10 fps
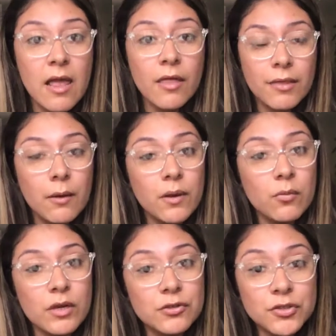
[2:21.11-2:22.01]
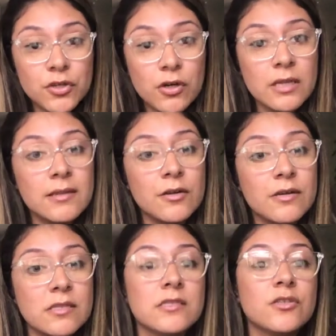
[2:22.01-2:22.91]
That way we ensure that there
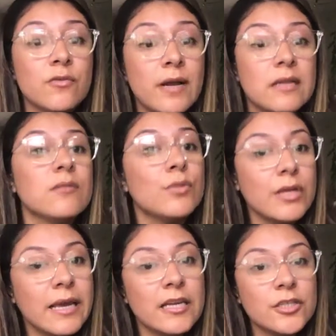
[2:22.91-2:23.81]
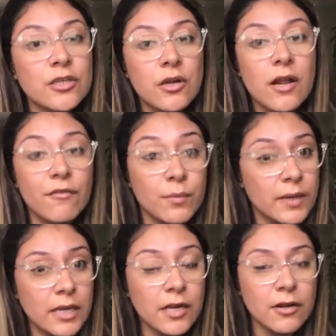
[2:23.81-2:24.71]
is direct communication and
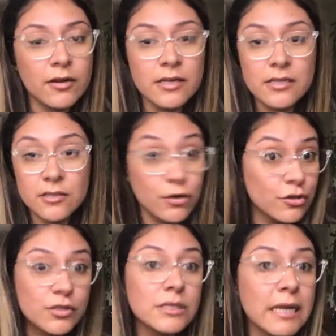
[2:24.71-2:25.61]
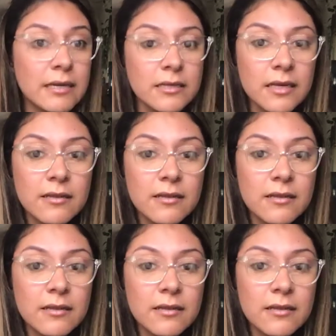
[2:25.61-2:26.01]
everybody here is understanding.